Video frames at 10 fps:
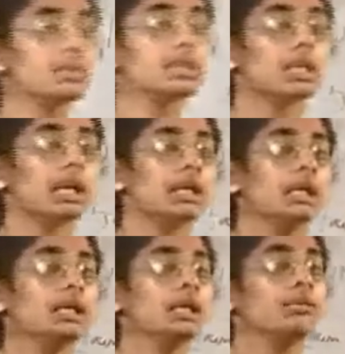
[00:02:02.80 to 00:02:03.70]
which
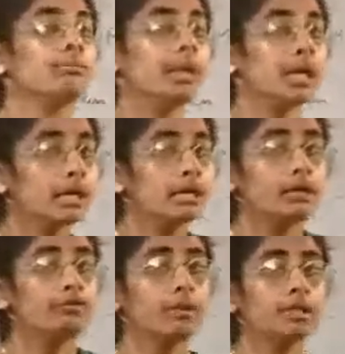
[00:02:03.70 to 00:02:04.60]
are being
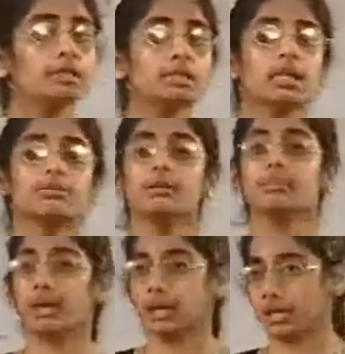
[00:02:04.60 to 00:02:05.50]
referenced, it
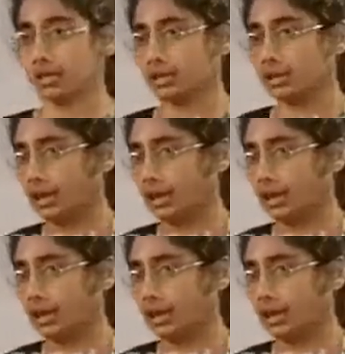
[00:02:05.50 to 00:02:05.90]
will mark,